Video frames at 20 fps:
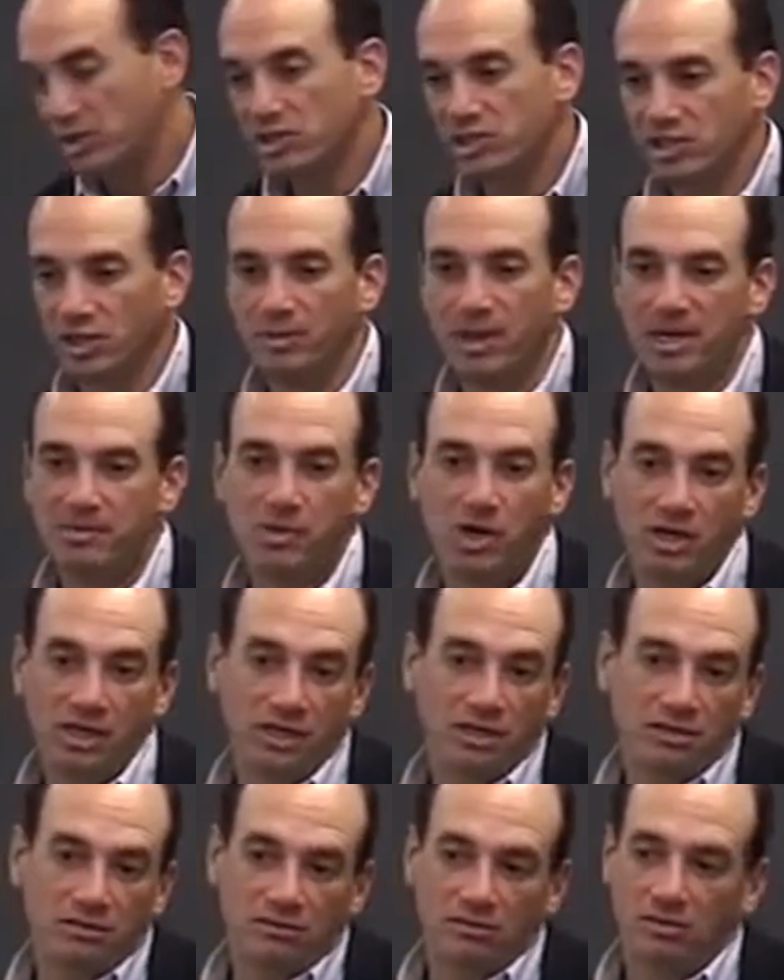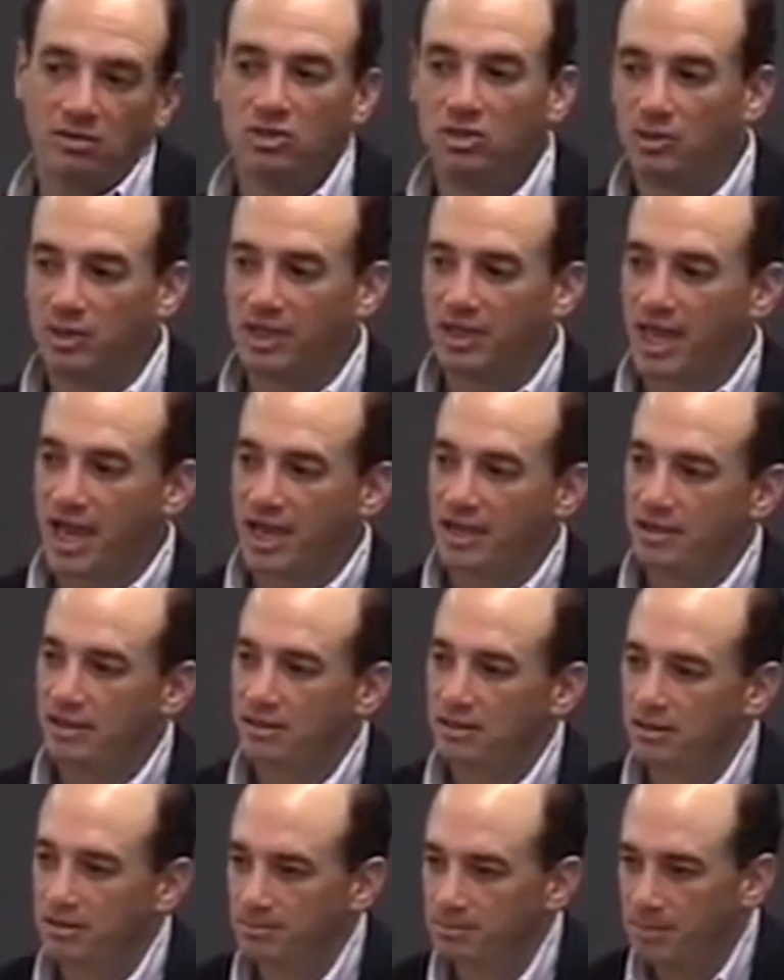you can still make money doing
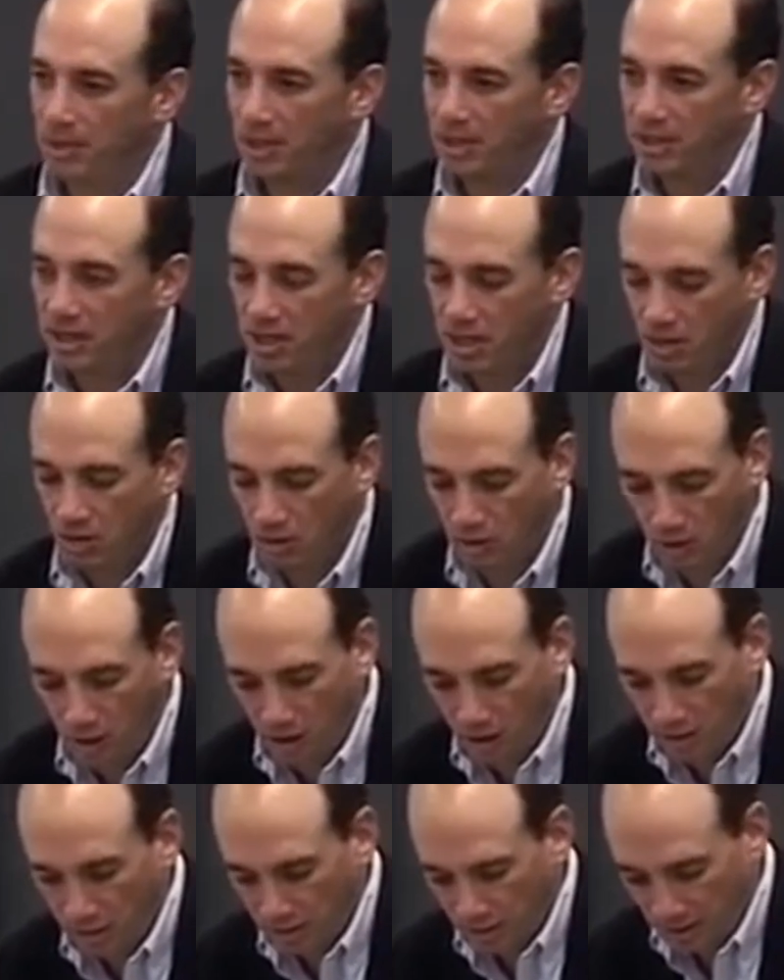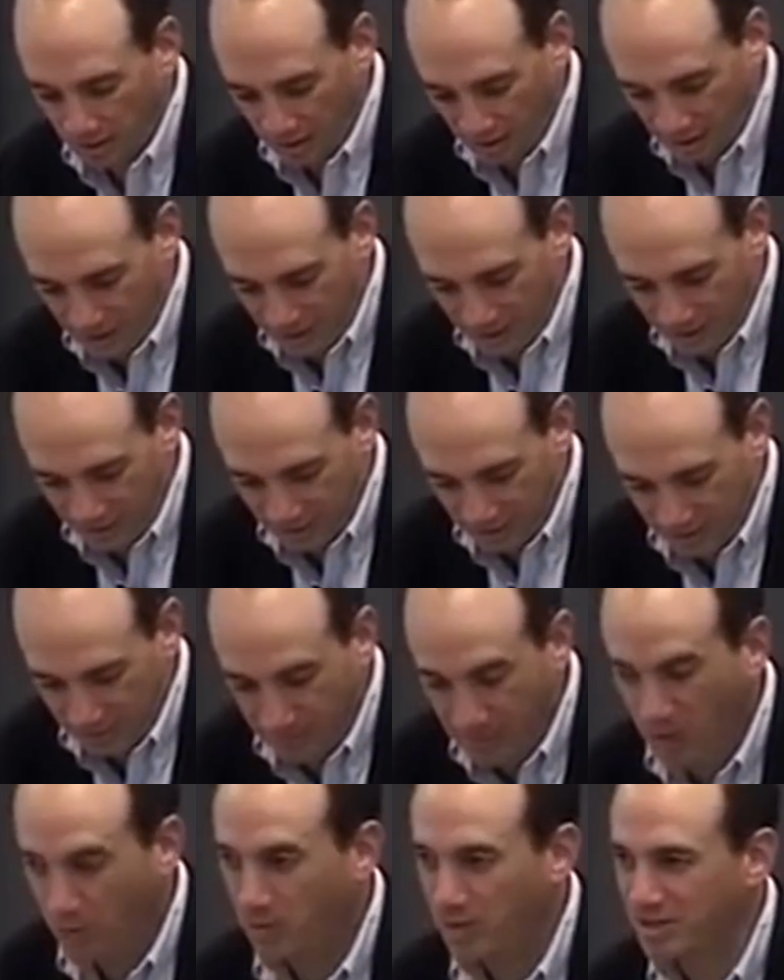that, but there are
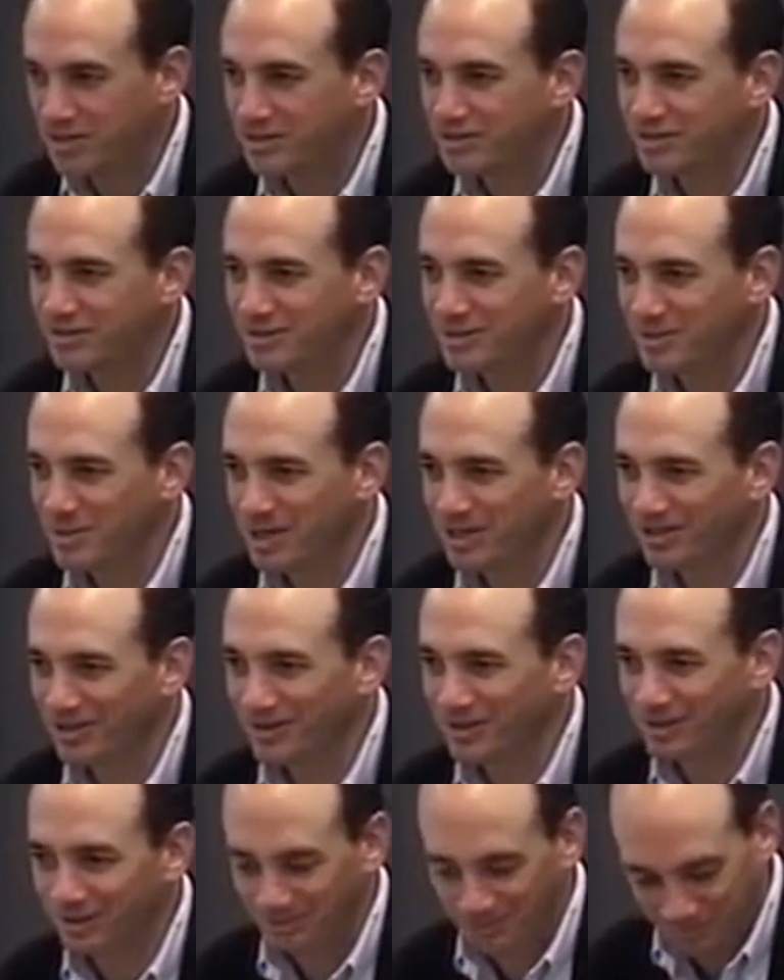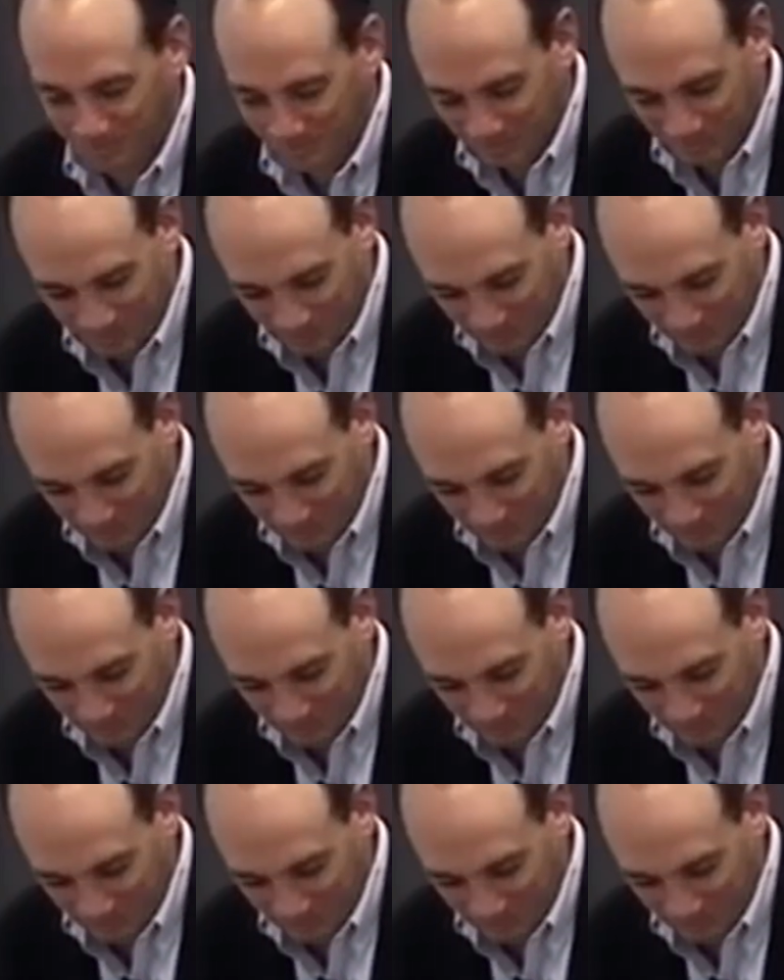better ways to make a living.